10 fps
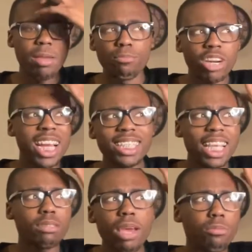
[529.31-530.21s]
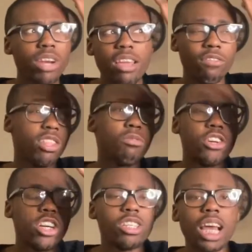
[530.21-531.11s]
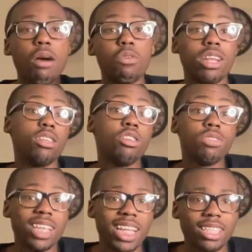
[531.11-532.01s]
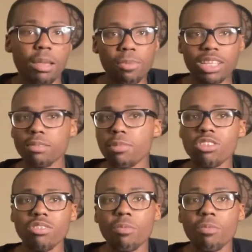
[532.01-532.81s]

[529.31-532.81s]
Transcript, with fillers: process my brain for the words I want to use against them because most of